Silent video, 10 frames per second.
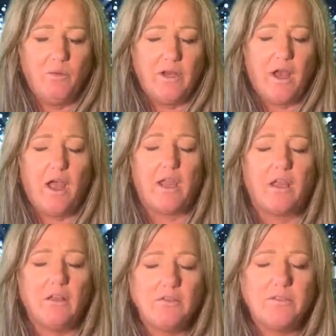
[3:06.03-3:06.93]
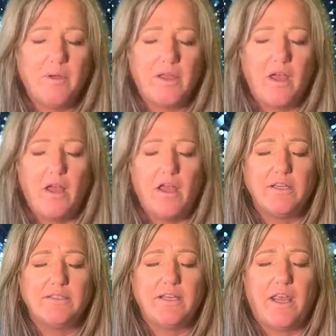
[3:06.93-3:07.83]
when I closed my
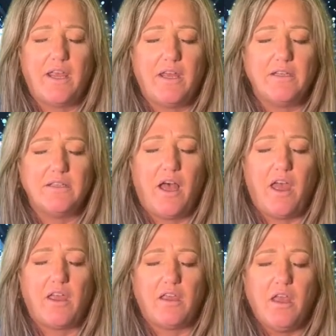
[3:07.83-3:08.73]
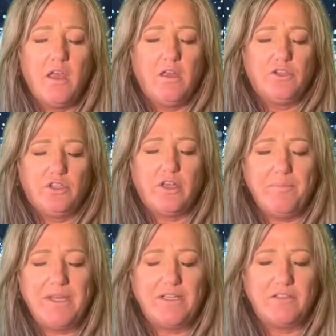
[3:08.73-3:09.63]
eyes and I took a
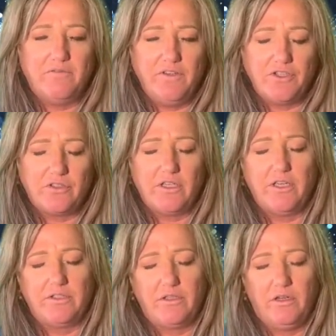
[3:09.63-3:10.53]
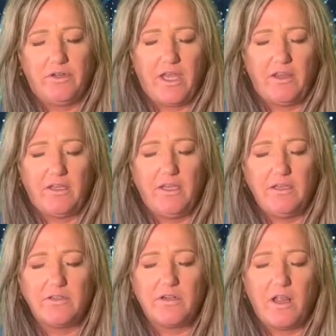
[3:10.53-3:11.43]
minute to visualize, okay, the
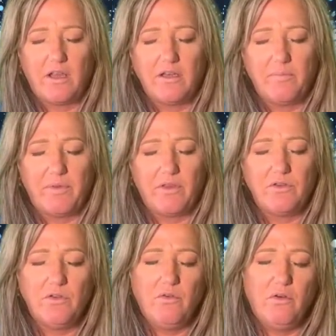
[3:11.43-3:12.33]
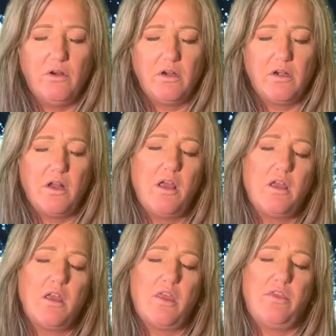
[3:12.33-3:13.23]
kids are lined up at the door,
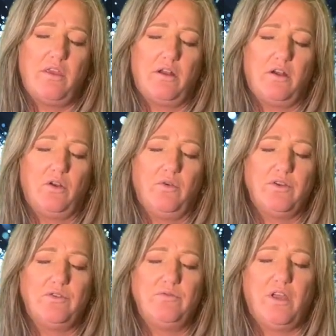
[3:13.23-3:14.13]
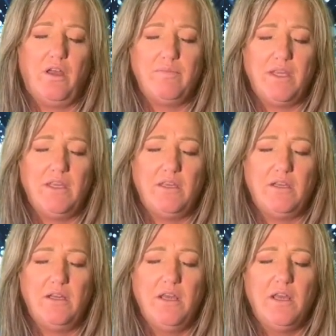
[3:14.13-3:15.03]
they're going to come
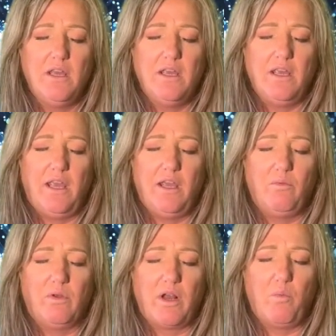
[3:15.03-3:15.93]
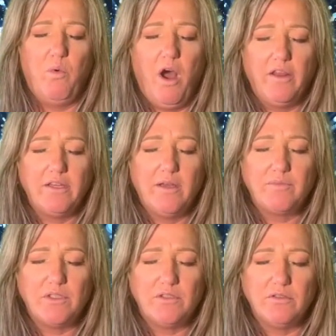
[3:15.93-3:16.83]
in. And what I want them
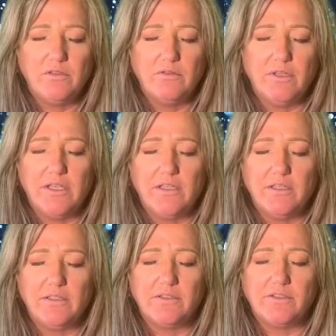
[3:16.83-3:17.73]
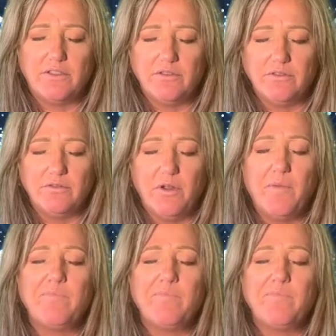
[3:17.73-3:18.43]
to do is to